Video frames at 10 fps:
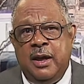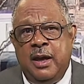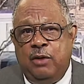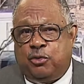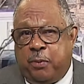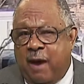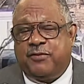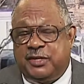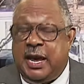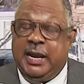It was
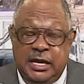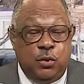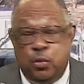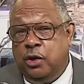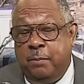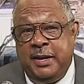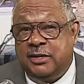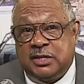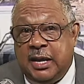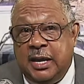prophesied he would be a
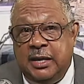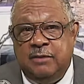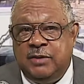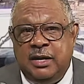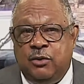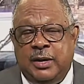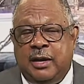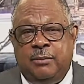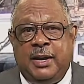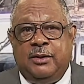slave. There ain't no
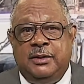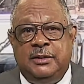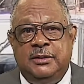doubt about it.